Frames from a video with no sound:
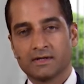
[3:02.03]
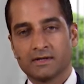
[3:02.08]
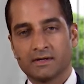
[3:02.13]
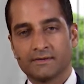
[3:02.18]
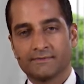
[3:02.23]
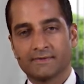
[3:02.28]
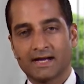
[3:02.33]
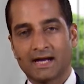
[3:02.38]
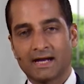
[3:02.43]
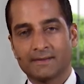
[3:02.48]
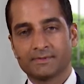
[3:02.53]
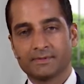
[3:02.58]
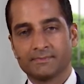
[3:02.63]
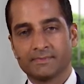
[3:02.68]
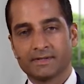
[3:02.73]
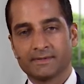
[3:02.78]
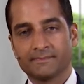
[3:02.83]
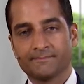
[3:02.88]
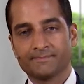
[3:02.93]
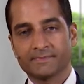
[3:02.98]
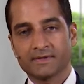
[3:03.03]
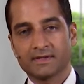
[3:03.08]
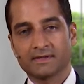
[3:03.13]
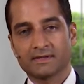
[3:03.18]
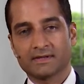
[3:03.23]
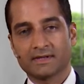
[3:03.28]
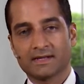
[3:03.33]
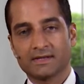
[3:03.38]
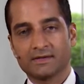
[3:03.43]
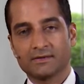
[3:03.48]
of your abdomen,
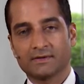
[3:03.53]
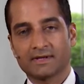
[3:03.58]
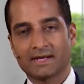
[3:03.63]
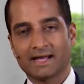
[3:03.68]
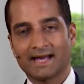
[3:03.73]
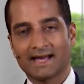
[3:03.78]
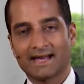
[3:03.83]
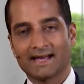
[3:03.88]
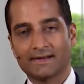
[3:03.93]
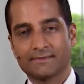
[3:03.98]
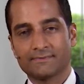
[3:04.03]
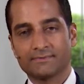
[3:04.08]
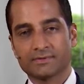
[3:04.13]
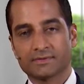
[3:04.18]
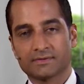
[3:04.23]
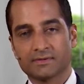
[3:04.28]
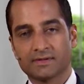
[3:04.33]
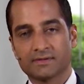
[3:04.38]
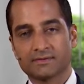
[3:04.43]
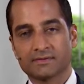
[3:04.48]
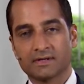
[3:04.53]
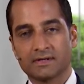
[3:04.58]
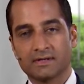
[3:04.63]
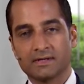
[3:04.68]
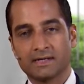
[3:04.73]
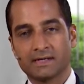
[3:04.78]
then you can have what's known as an